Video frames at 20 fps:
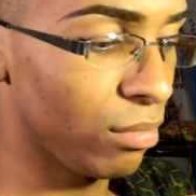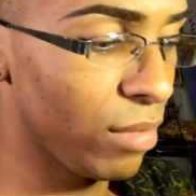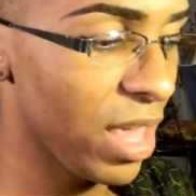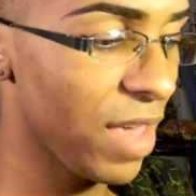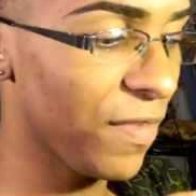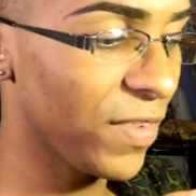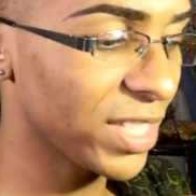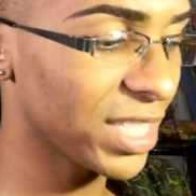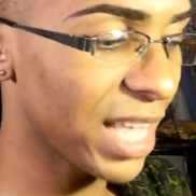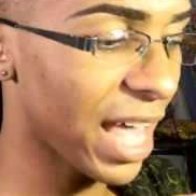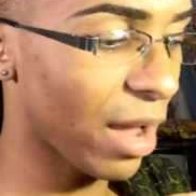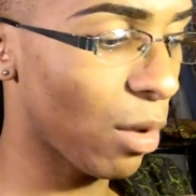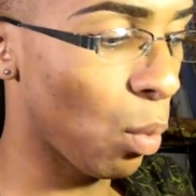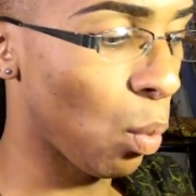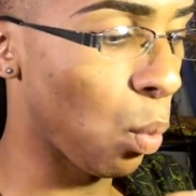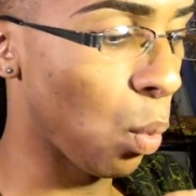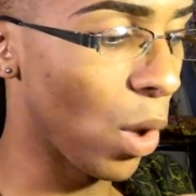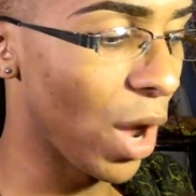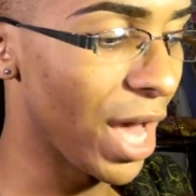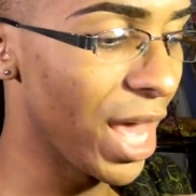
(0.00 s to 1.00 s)
if it's like
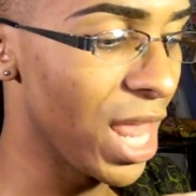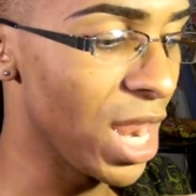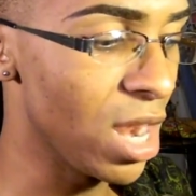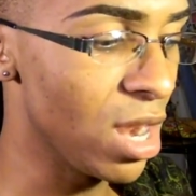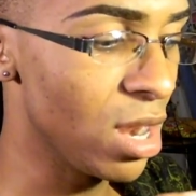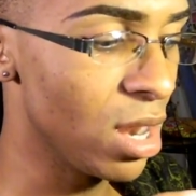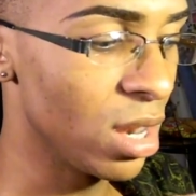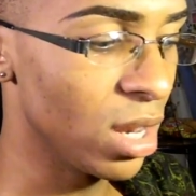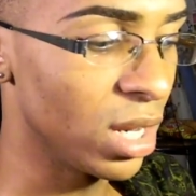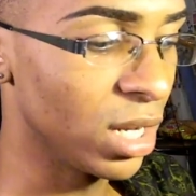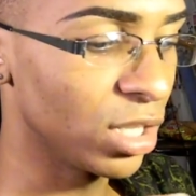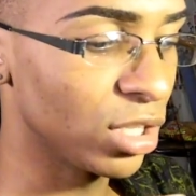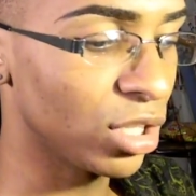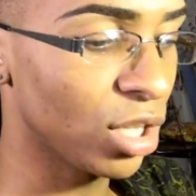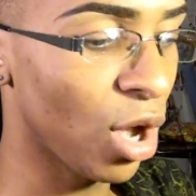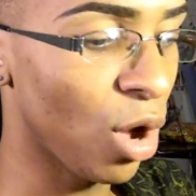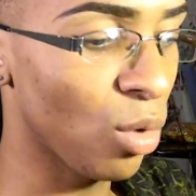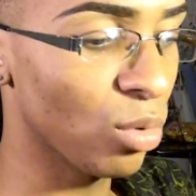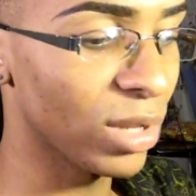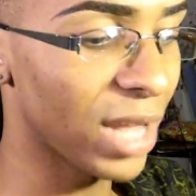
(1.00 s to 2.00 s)
one
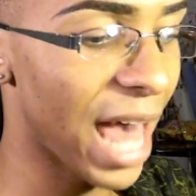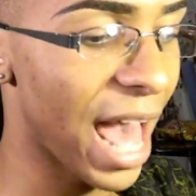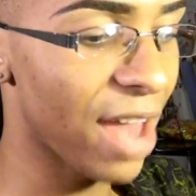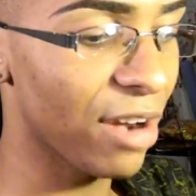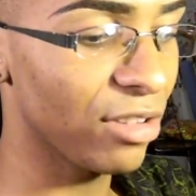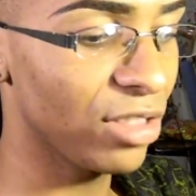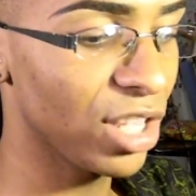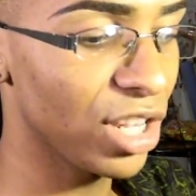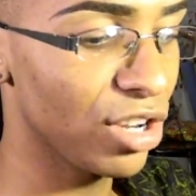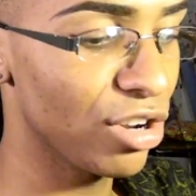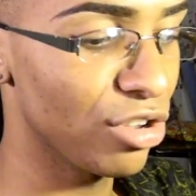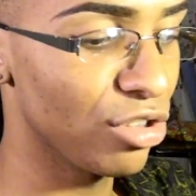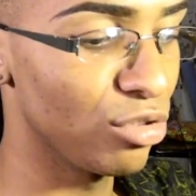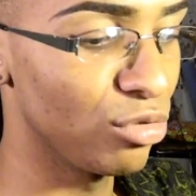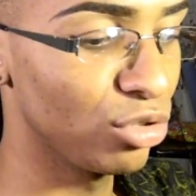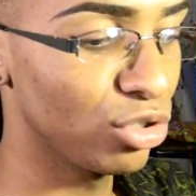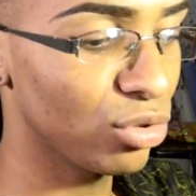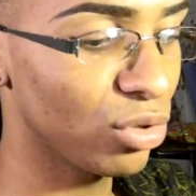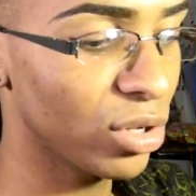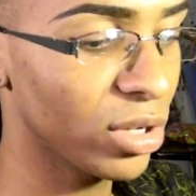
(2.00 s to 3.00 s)
tone lighter than your
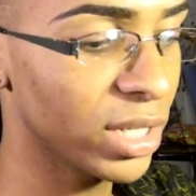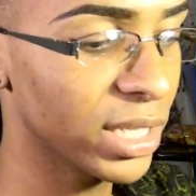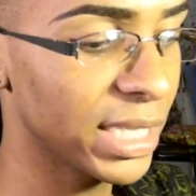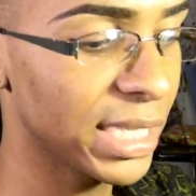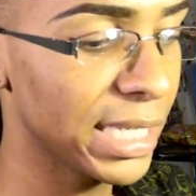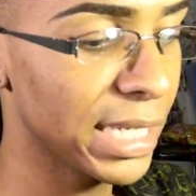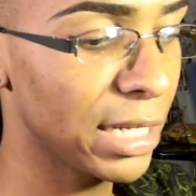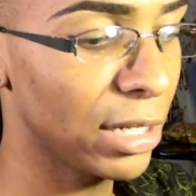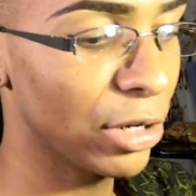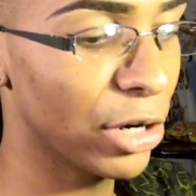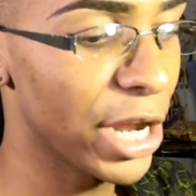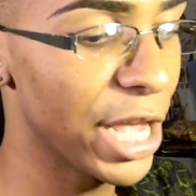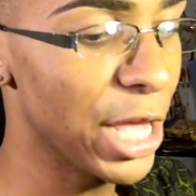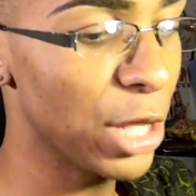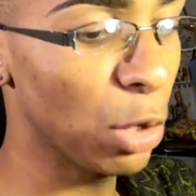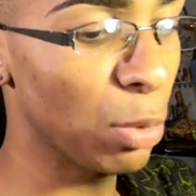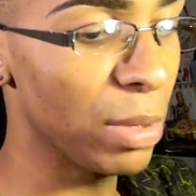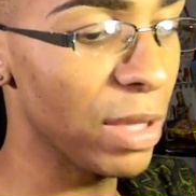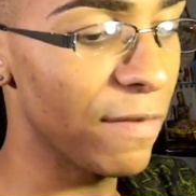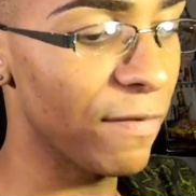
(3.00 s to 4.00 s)
usual concealer,
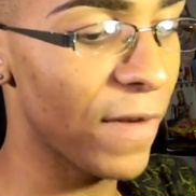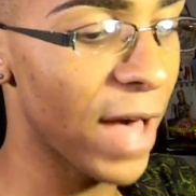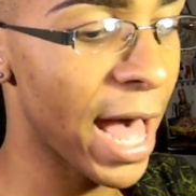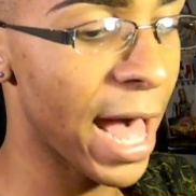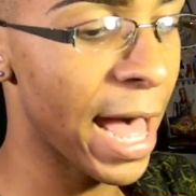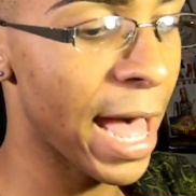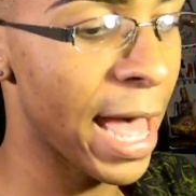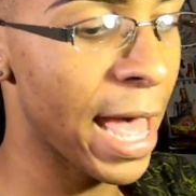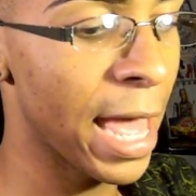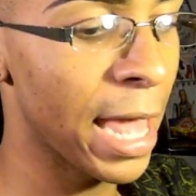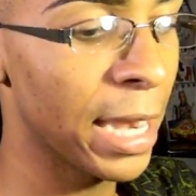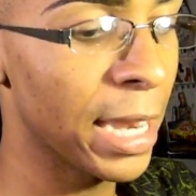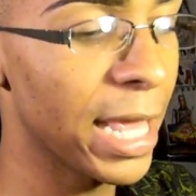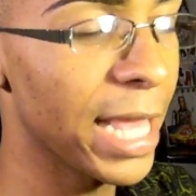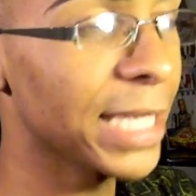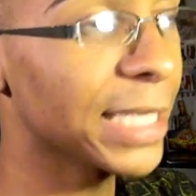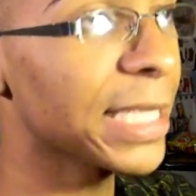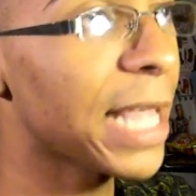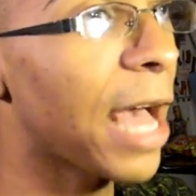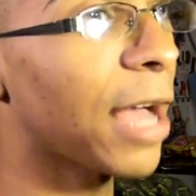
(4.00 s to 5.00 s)
it'll be fine.
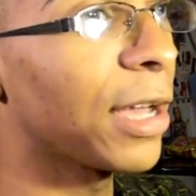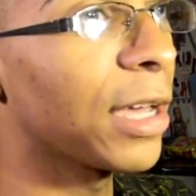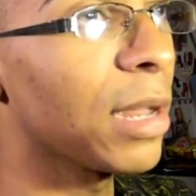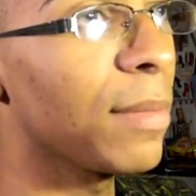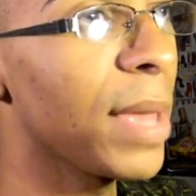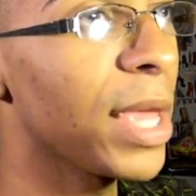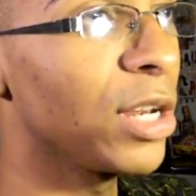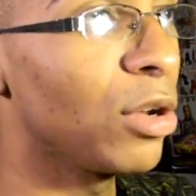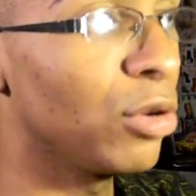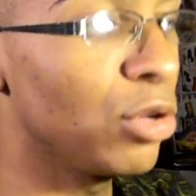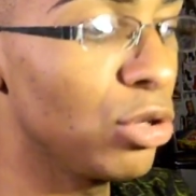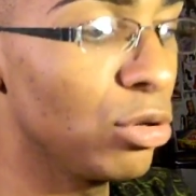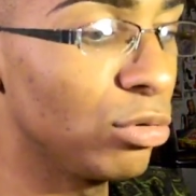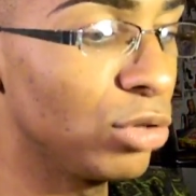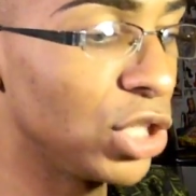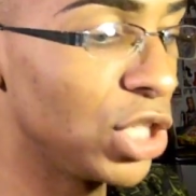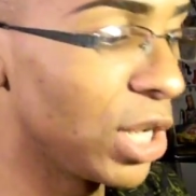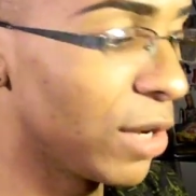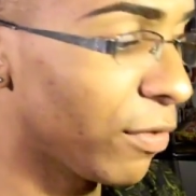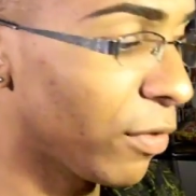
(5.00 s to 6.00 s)
It's not gonna make no
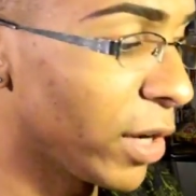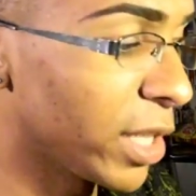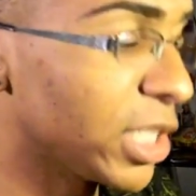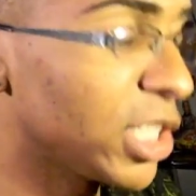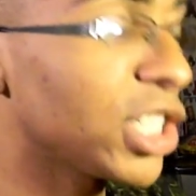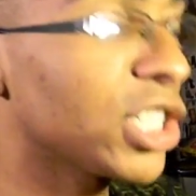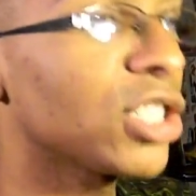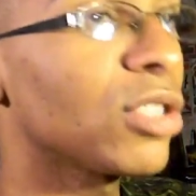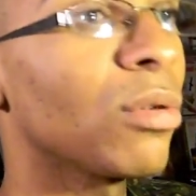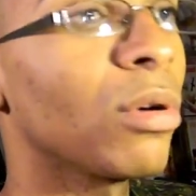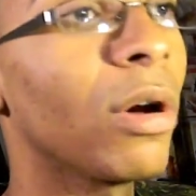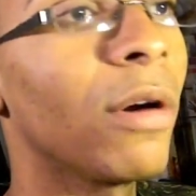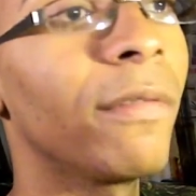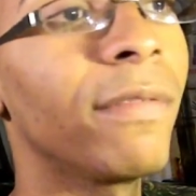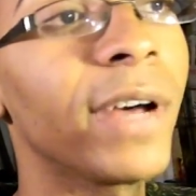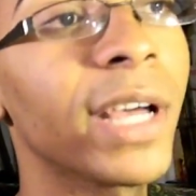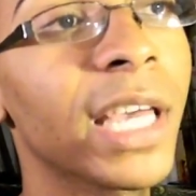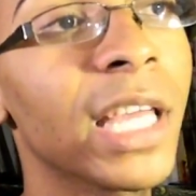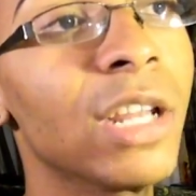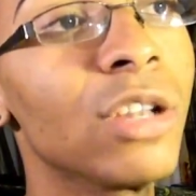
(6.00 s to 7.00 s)
huge difference. Just don't go
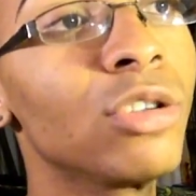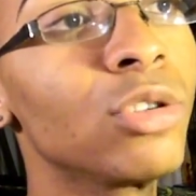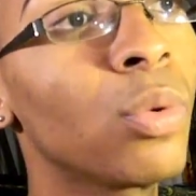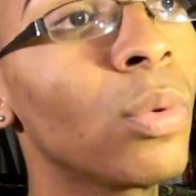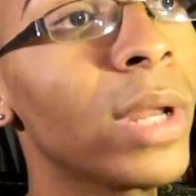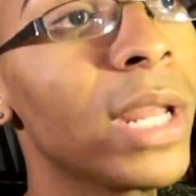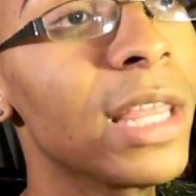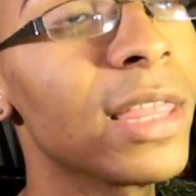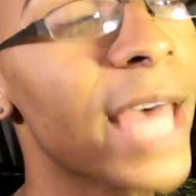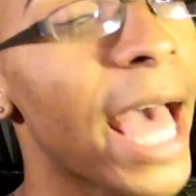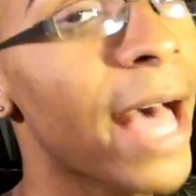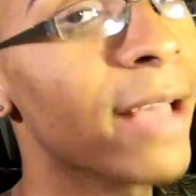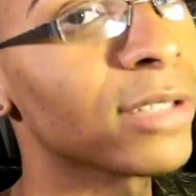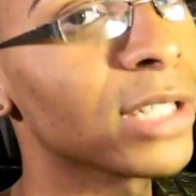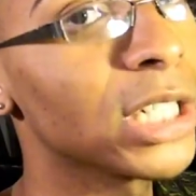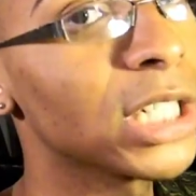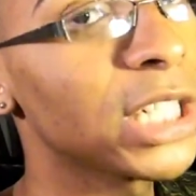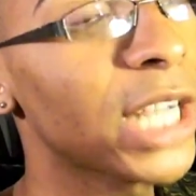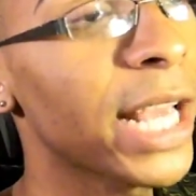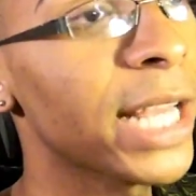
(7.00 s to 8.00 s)
fucking
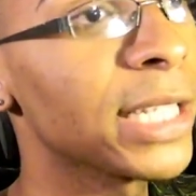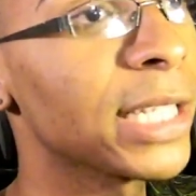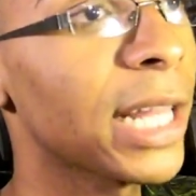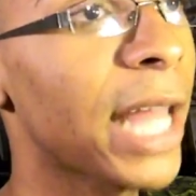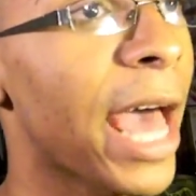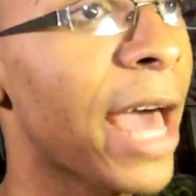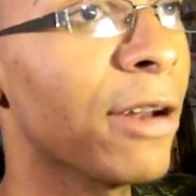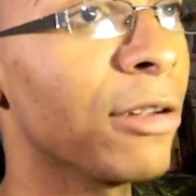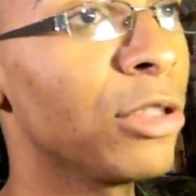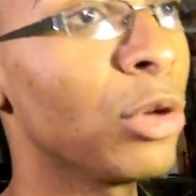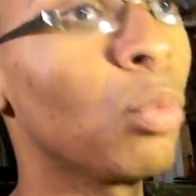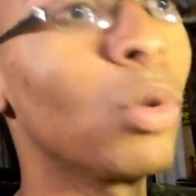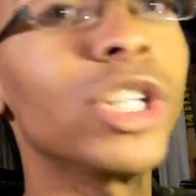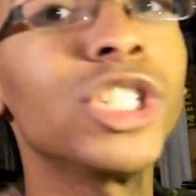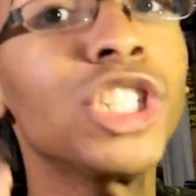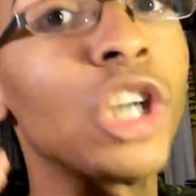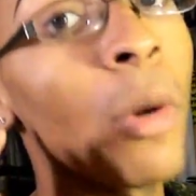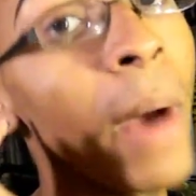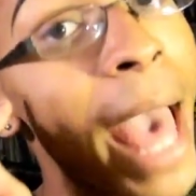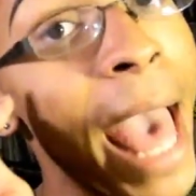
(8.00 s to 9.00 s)
20,000 shades lighter than
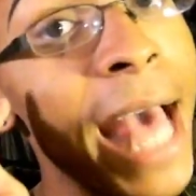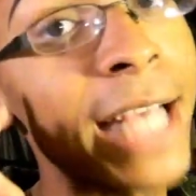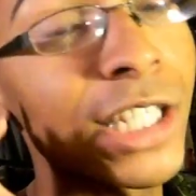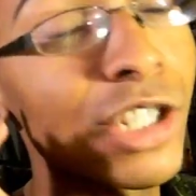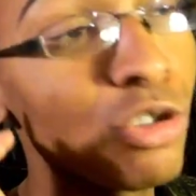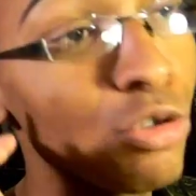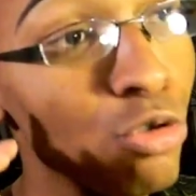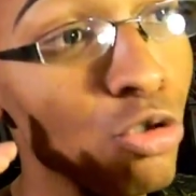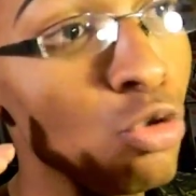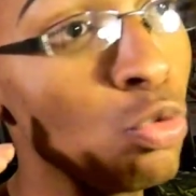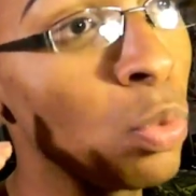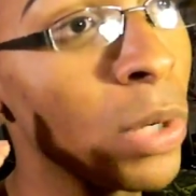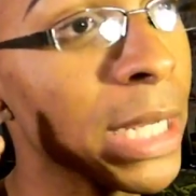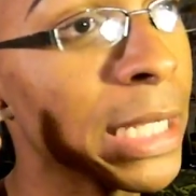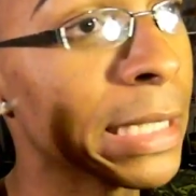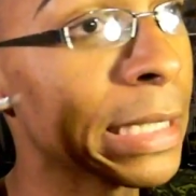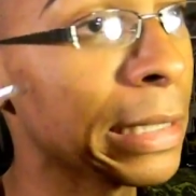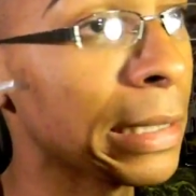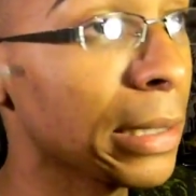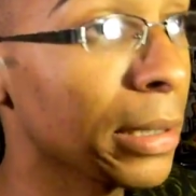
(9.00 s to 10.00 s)
what your ass knew you
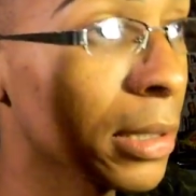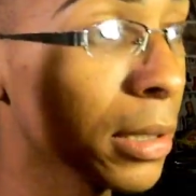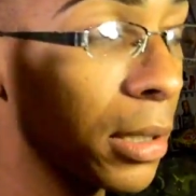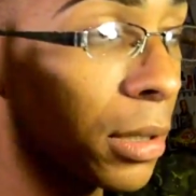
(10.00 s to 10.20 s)
wasn't.